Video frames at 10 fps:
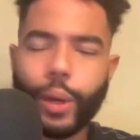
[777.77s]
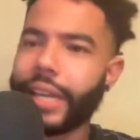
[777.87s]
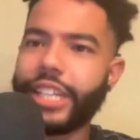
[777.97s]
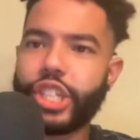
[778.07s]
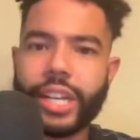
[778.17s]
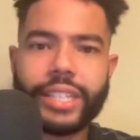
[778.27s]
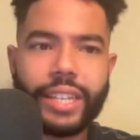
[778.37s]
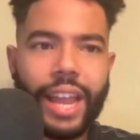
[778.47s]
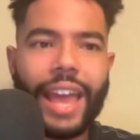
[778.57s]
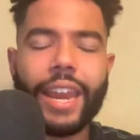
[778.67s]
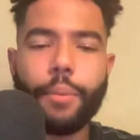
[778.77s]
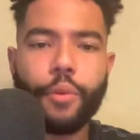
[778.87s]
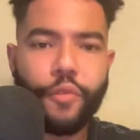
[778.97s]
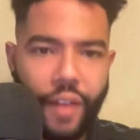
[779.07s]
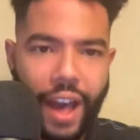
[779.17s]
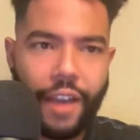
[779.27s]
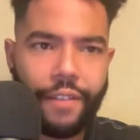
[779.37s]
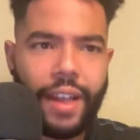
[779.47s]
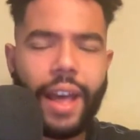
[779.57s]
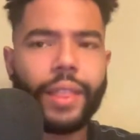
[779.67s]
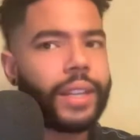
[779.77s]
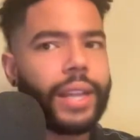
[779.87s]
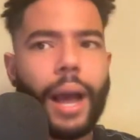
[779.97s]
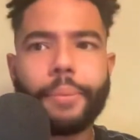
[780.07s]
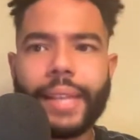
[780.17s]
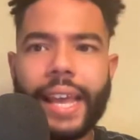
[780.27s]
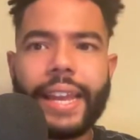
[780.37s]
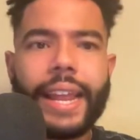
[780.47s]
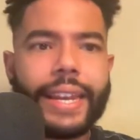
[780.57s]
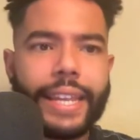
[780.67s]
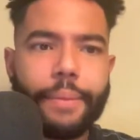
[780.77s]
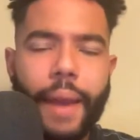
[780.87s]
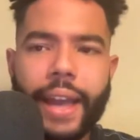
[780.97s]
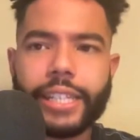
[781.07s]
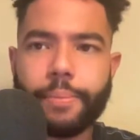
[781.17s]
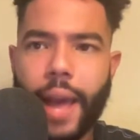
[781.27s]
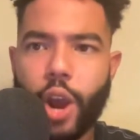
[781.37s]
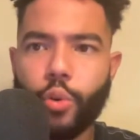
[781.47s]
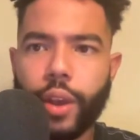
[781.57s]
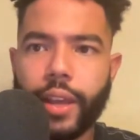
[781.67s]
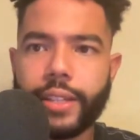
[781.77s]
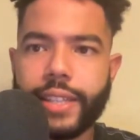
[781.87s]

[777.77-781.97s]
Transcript: And he checks in at number five on the top 10 D backs power rankings.